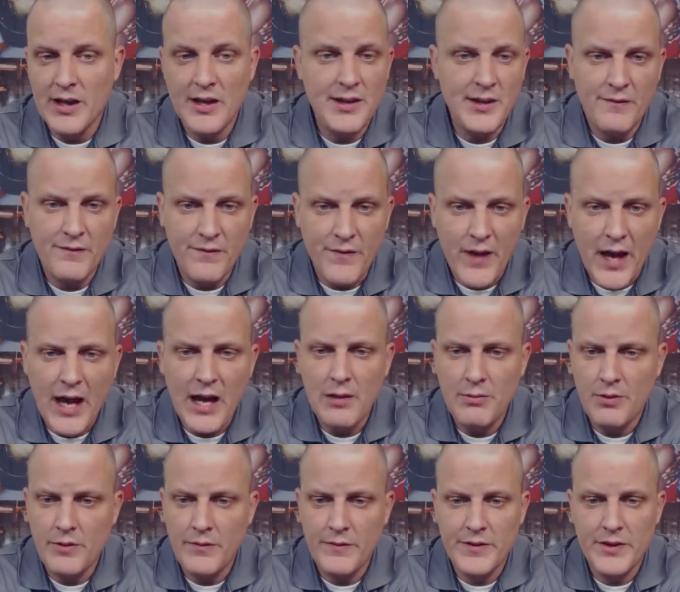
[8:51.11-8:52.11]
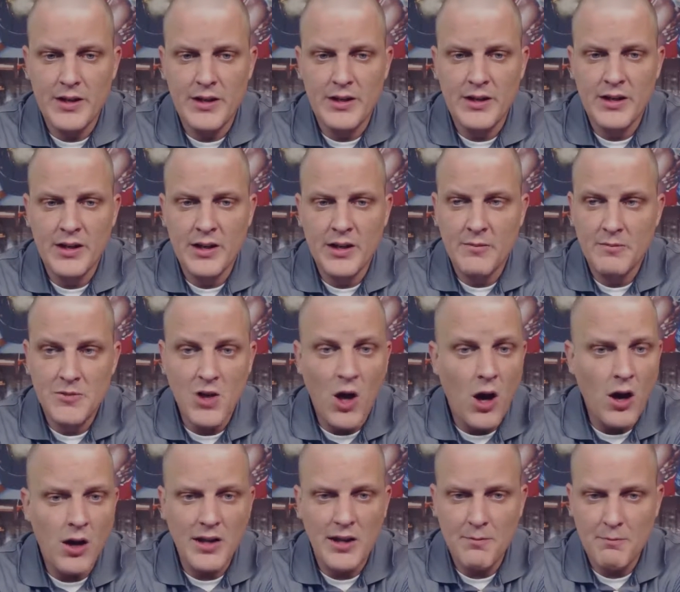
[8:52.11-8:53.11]
And the vibe of the
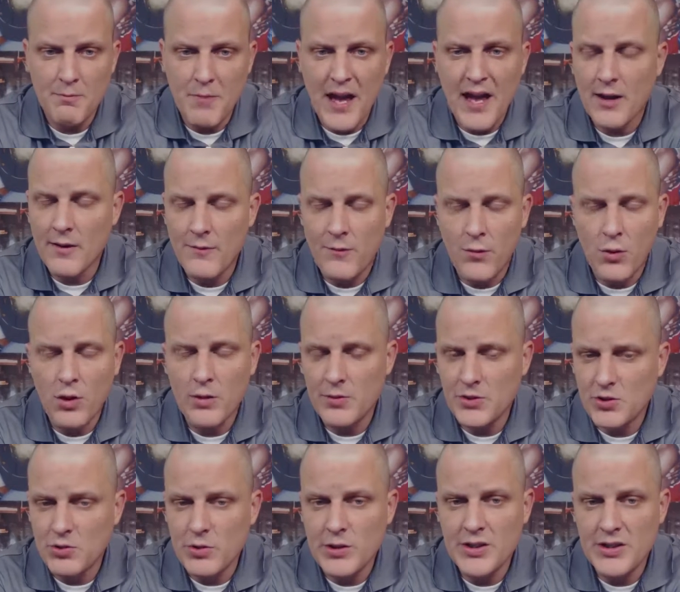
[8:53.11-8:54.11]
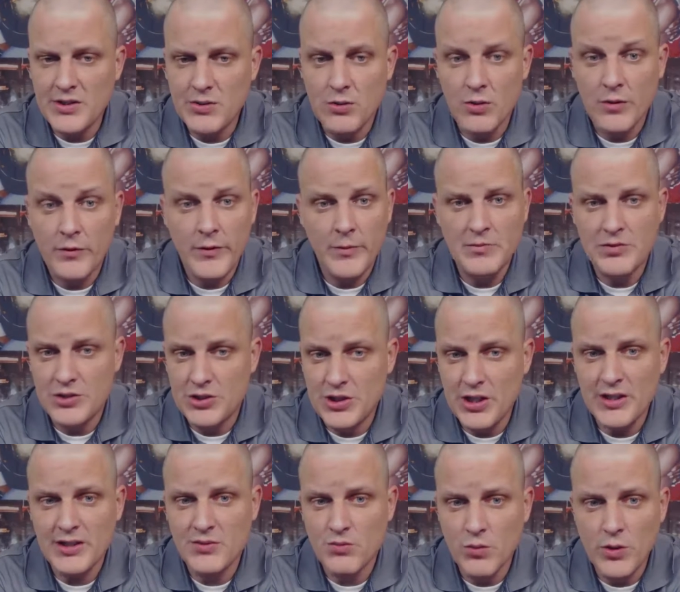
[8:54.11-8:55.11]
talking back and forth between the two of them
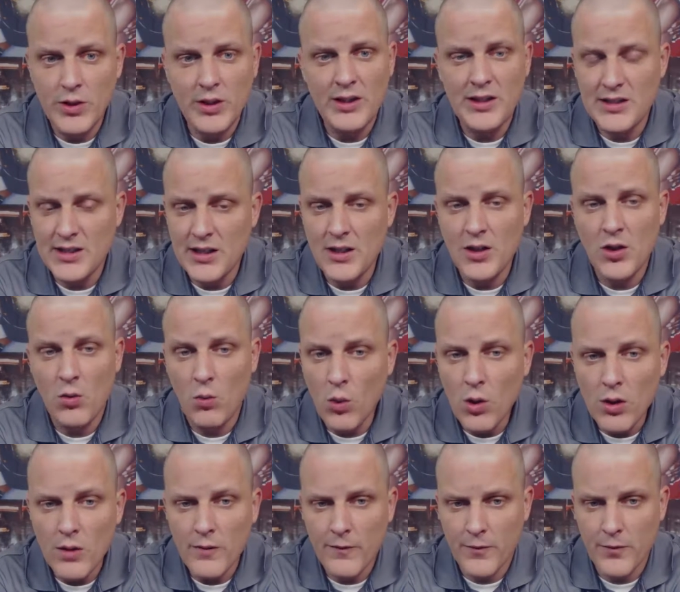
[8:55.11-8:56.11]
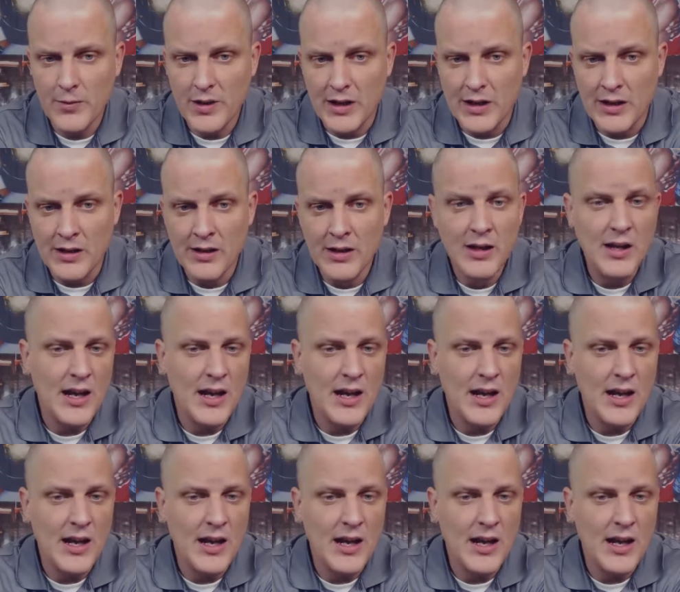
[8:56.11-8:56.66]
just really didn't work for me.